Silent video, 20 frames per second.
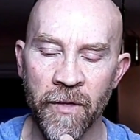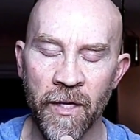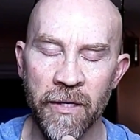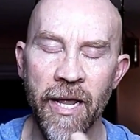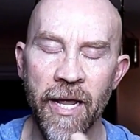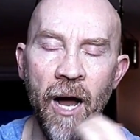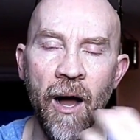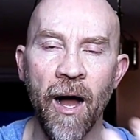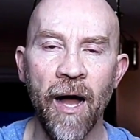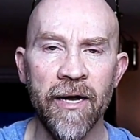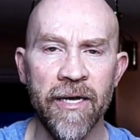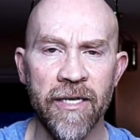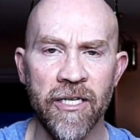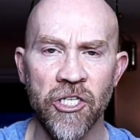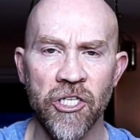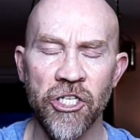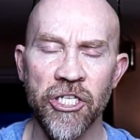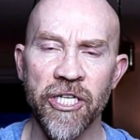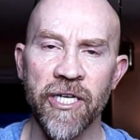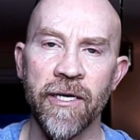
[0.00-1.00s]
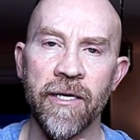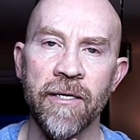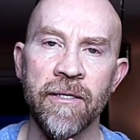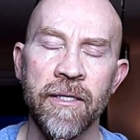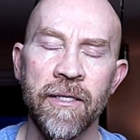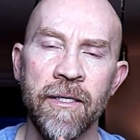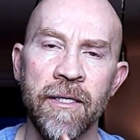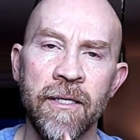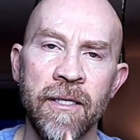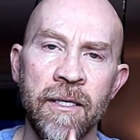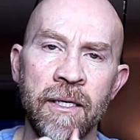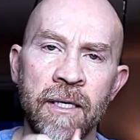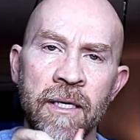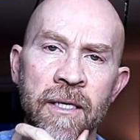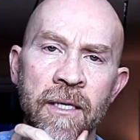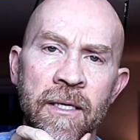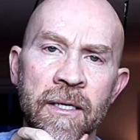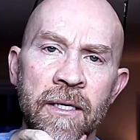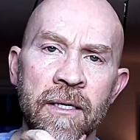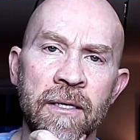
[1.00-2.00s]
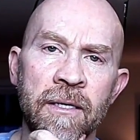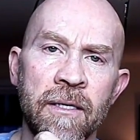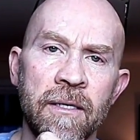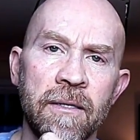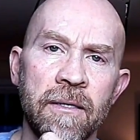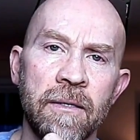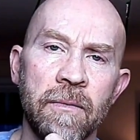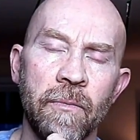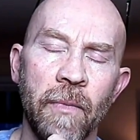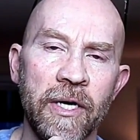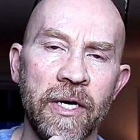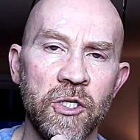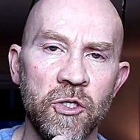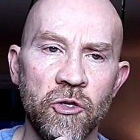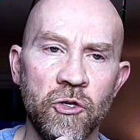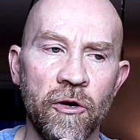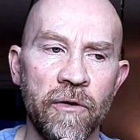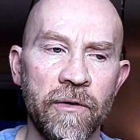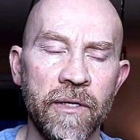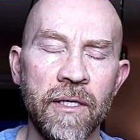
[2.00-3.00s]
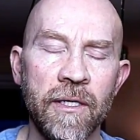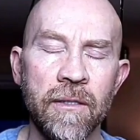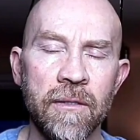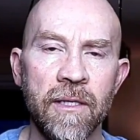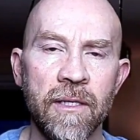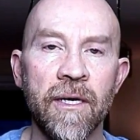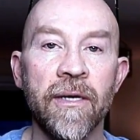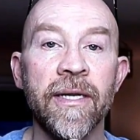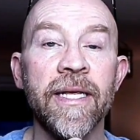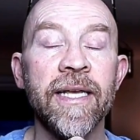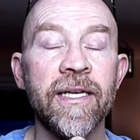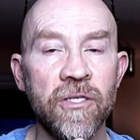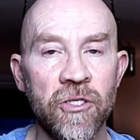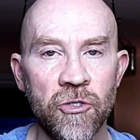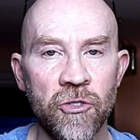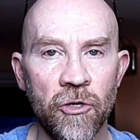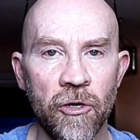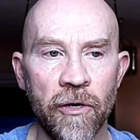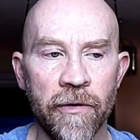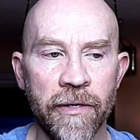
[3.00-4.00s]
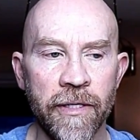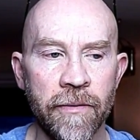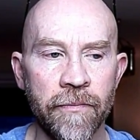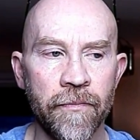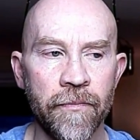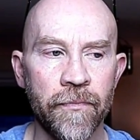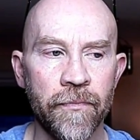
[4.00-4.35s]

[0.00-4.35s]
Now I'm going to share my story and his story